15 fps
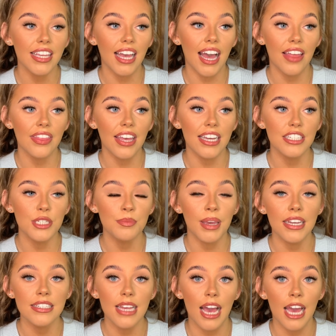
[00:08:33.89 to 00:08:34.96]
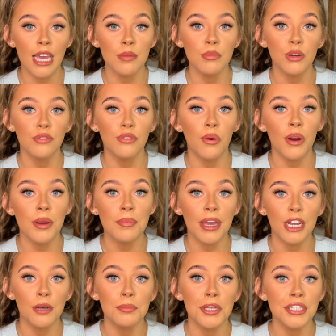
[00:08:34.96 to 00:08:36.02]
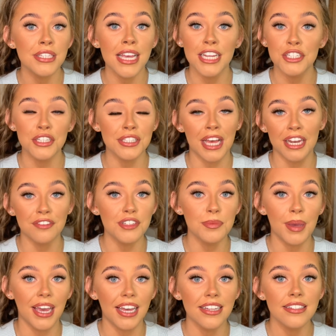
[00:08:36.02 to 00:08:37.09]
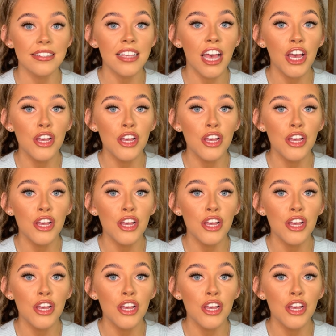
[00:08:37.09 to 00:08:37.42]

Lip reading: And then to make time for makeup looks, it just kind of depends.